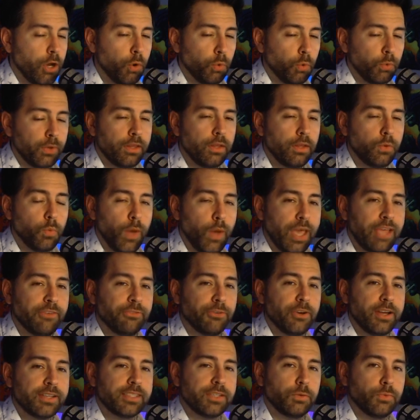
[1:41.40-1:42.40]
real way
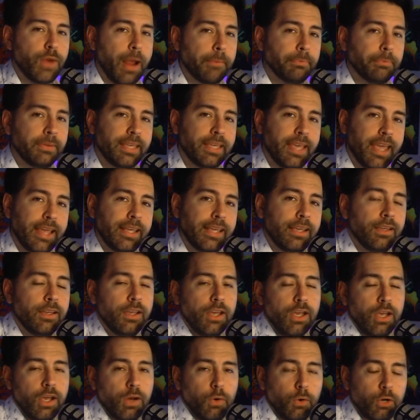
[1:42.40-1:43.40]
for us to replicate it,
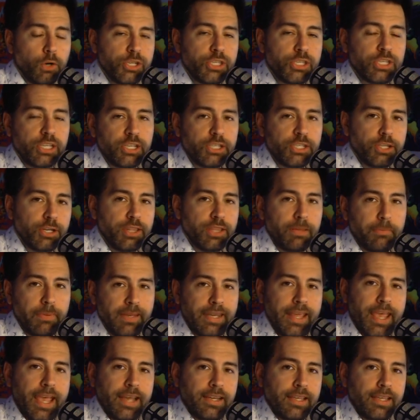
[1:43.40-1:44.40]
we're just going to turn the
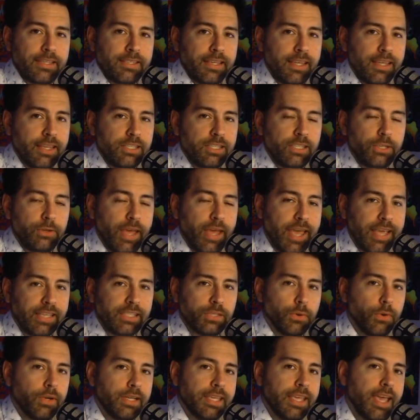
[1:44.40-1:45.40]
bananas into a
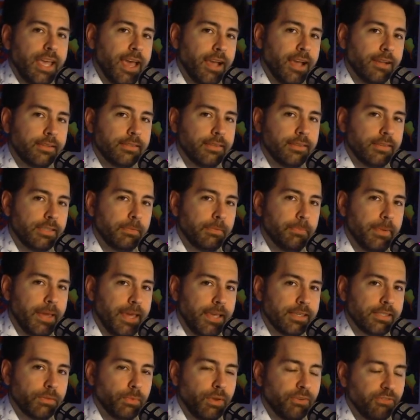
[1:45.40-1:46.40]
20x
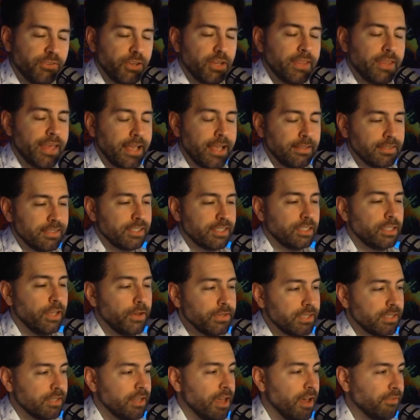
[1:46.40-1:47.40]
space. And we feel that's
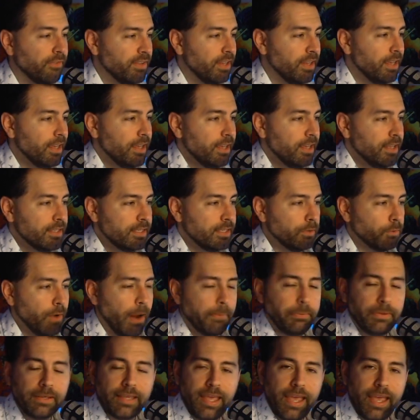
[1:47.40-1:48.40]
close enough to
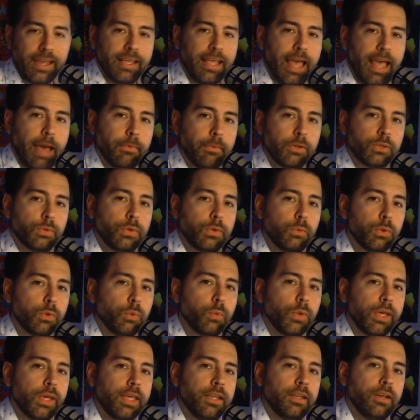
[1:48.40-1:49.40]
replicating how much we would
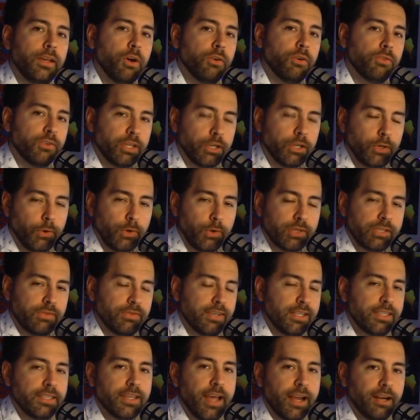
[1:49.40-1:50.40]
win over the course of an
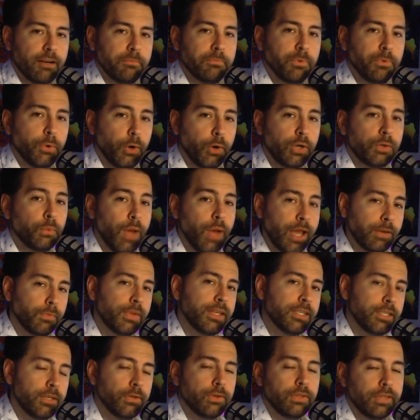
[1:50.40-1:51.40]
entire board when we
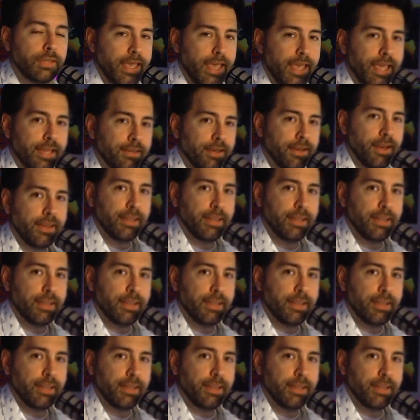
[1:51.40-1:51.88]
do land on